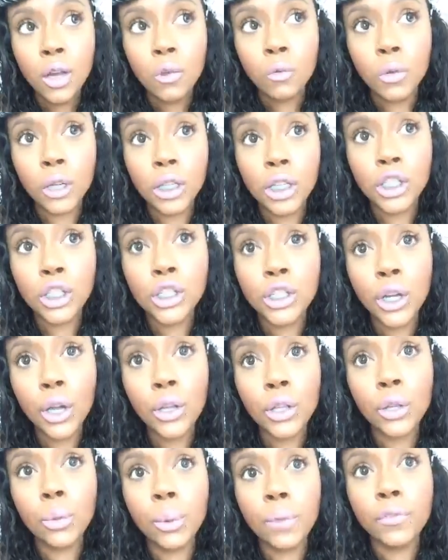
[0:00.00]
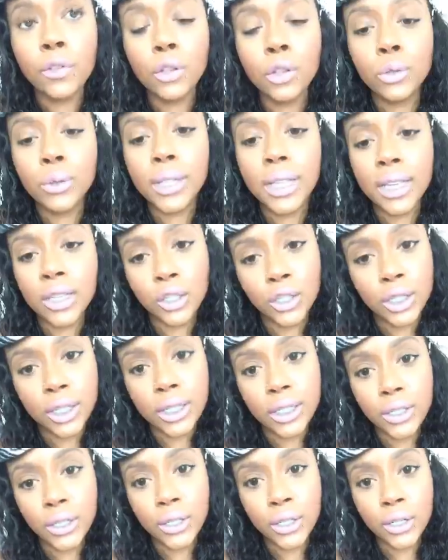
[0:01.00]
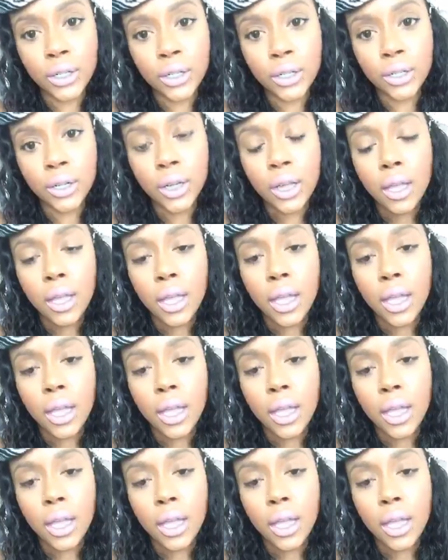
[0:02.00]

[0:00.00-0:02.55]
really show you if you lose inches in your